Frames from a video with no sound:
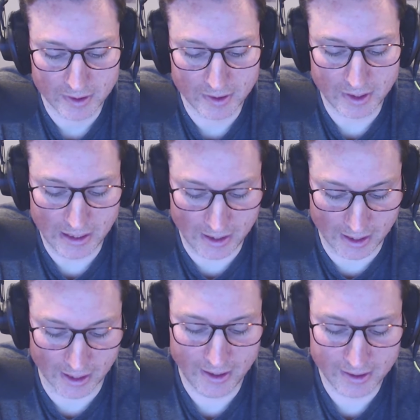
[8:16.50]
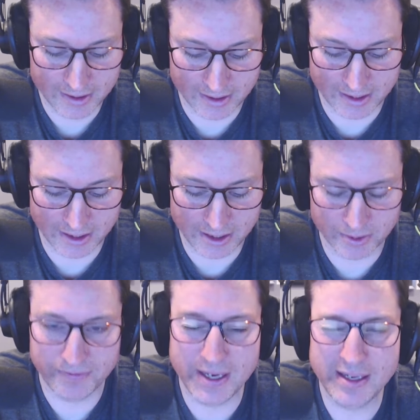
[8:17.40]
He said you were
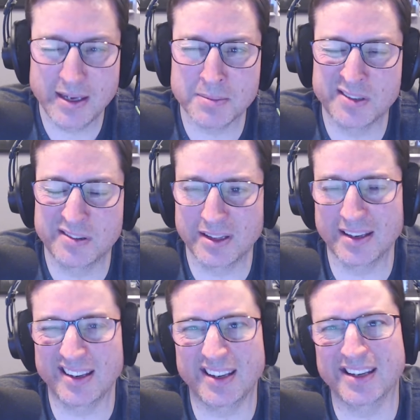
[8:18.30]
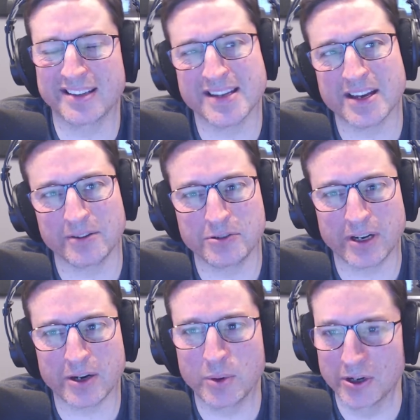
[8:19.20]
faking it's not a
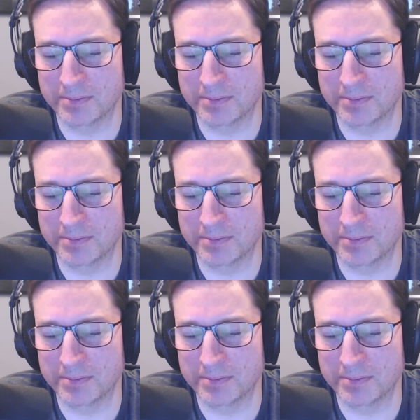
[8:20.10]
direct quote,